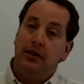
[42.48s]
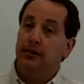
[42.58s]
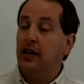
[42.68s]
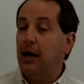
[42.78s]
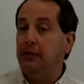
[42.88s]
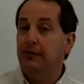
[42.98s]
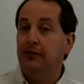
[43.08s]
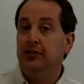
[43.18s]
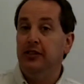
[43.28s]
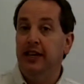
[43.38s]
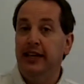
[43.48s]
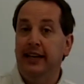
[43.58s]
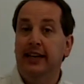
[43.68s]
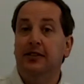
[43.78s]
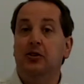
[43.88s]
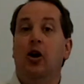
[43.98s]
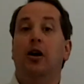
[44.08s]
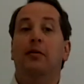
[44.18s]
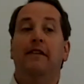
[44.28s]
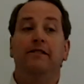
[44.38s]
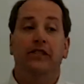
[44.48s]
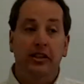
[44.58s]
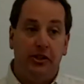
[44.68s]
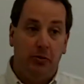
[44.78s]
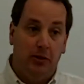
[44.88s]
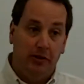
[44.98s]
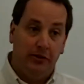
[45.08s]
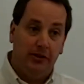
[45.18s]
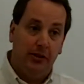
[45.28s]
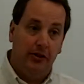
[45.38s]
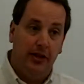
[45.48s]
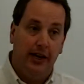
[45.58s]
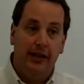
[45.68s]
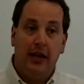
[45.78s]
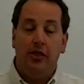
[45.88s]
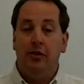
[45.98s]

The topic for today is all about visuals, okay?